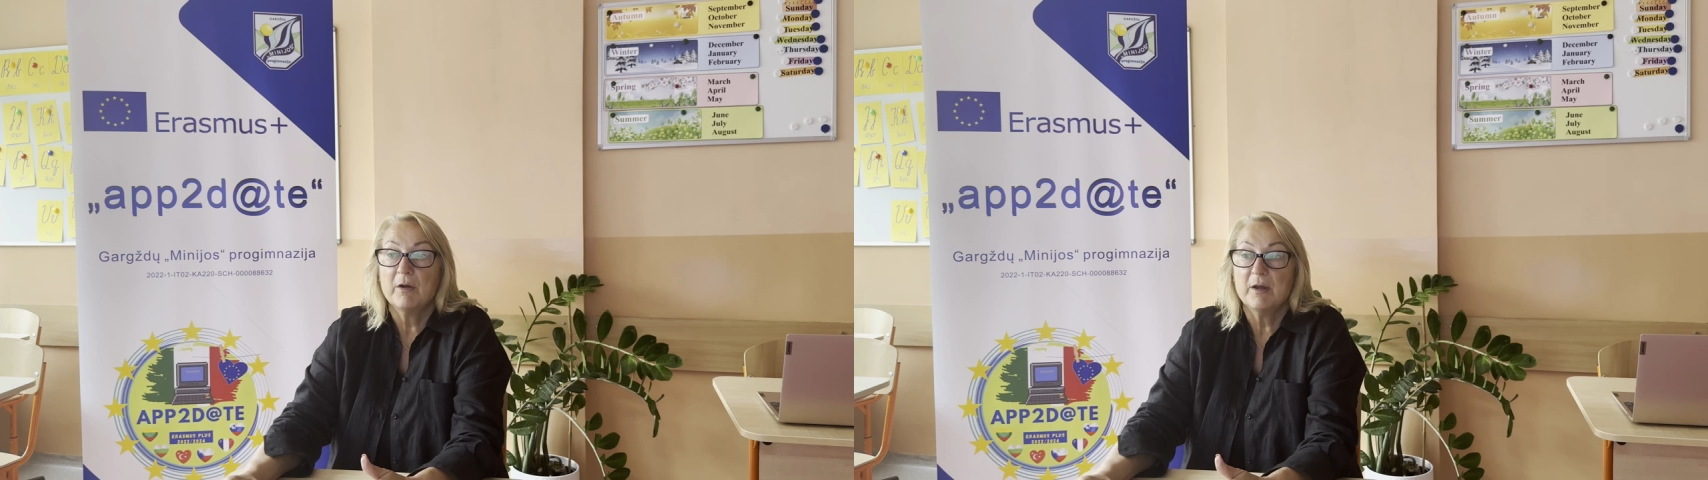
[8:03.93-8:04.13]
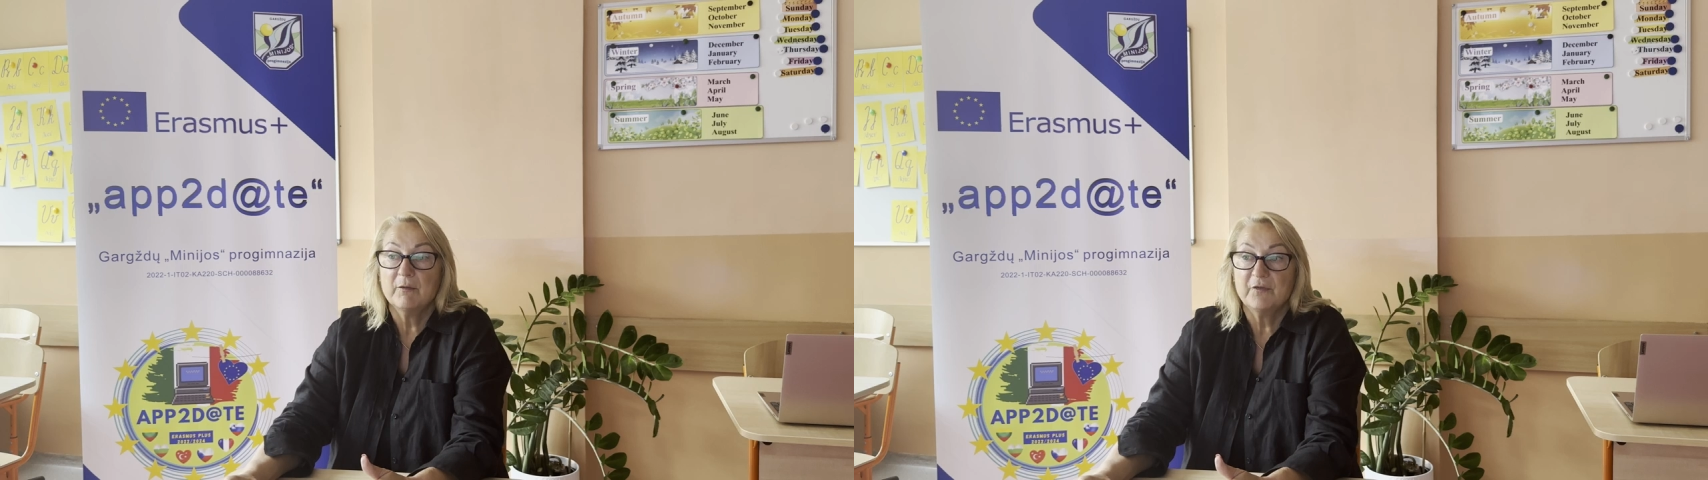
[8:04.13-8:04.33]

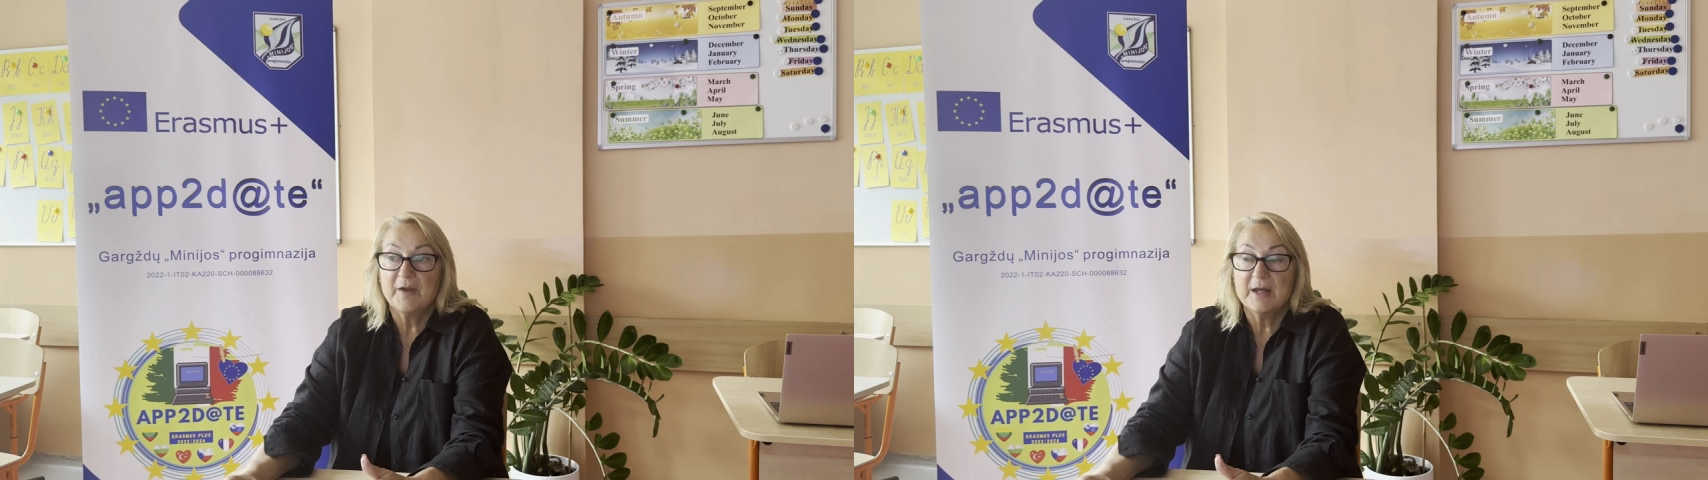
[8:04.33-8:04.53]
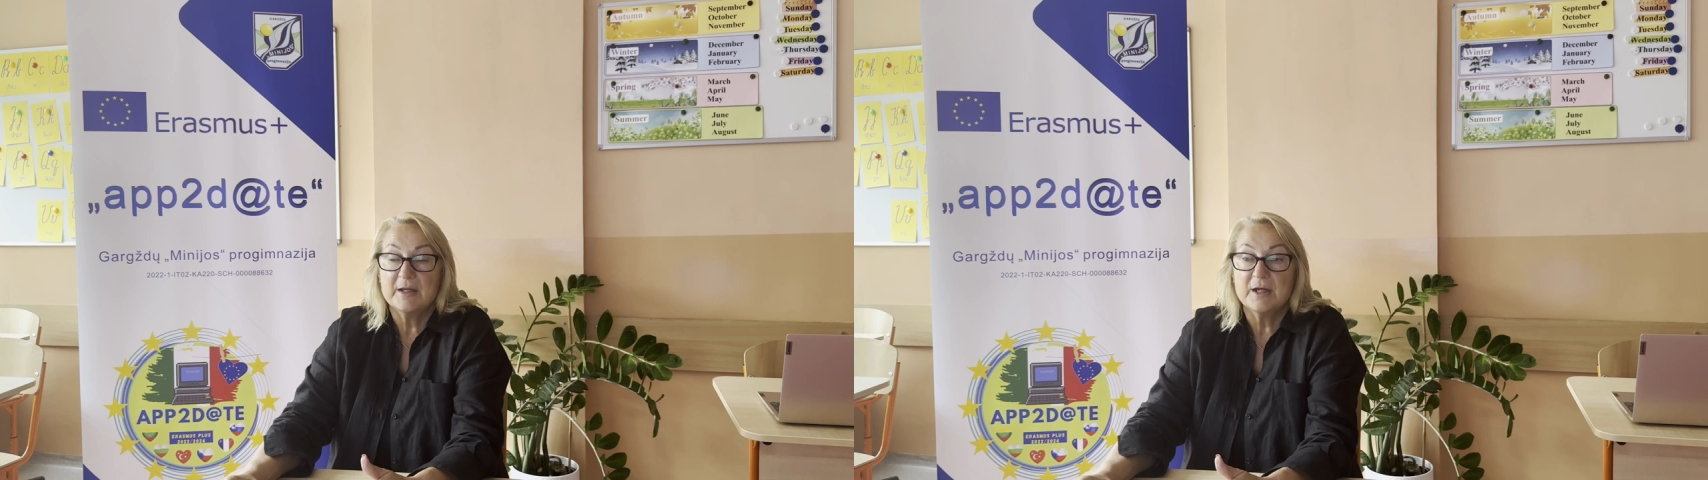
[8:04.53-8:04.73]
if
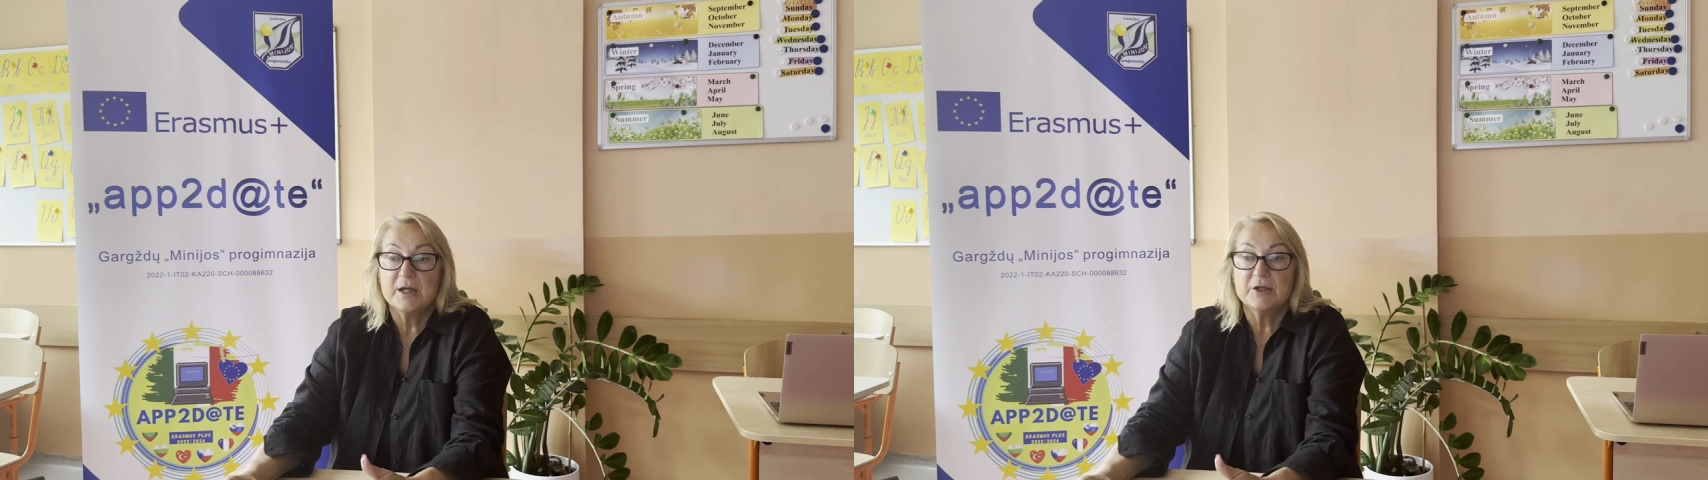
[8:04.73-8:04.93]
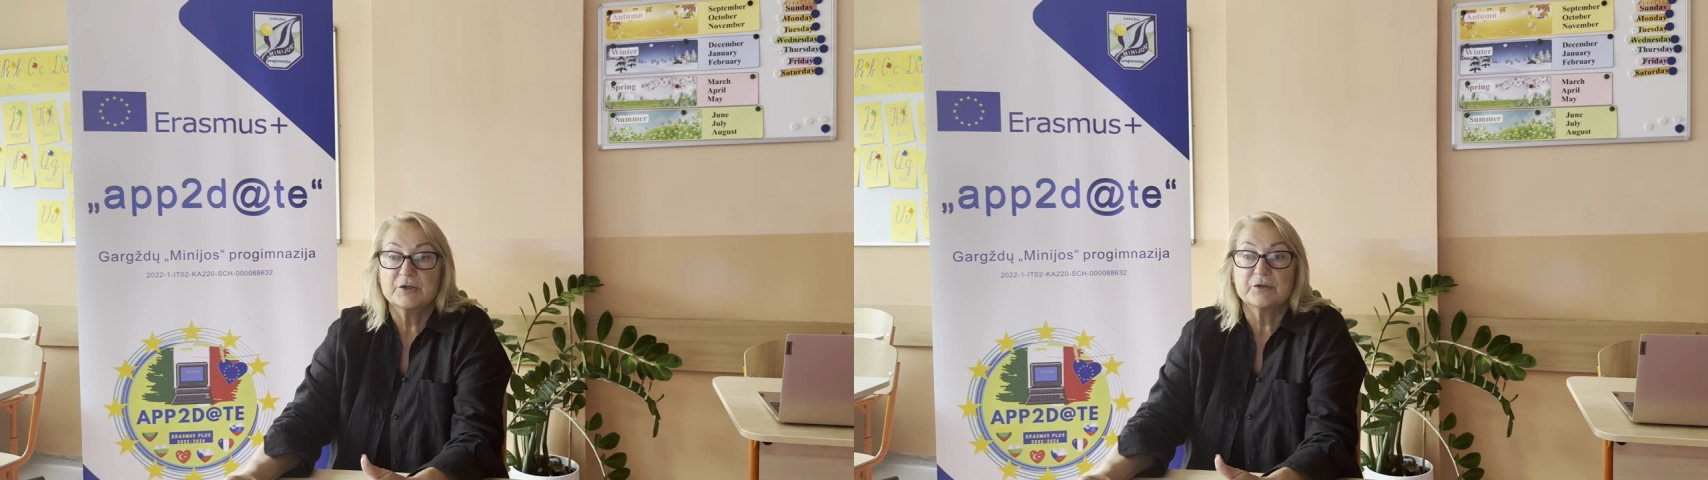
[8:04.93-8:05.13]
they
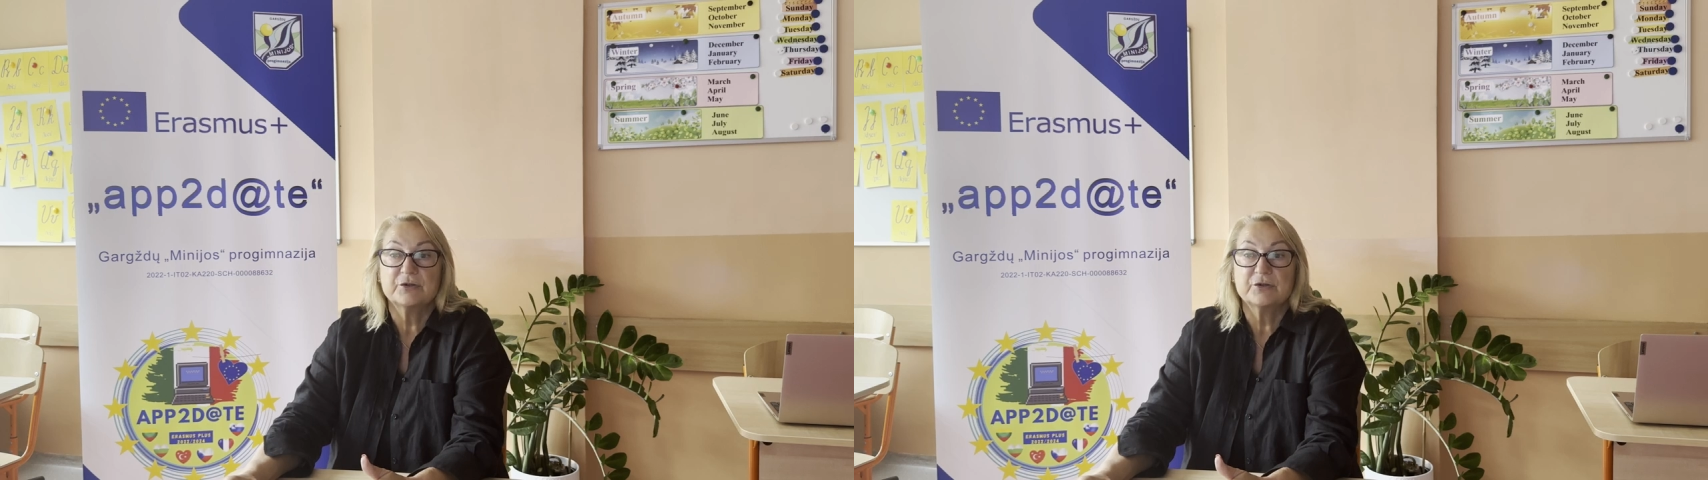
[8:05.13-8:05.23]
need to